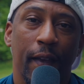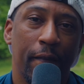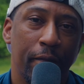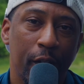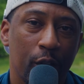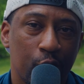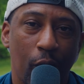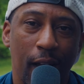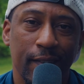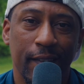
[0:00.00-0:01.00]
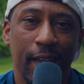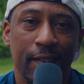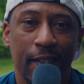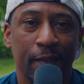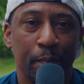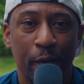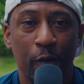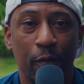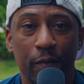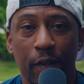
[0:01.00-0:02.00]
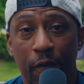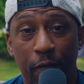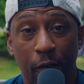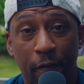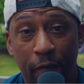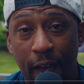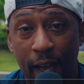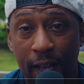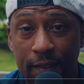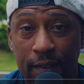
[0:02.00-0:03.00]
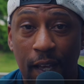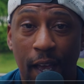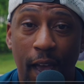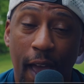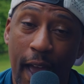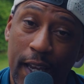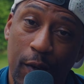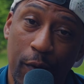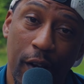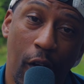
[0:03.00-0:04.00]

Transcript: and Viltrox says it's built for fast, accurate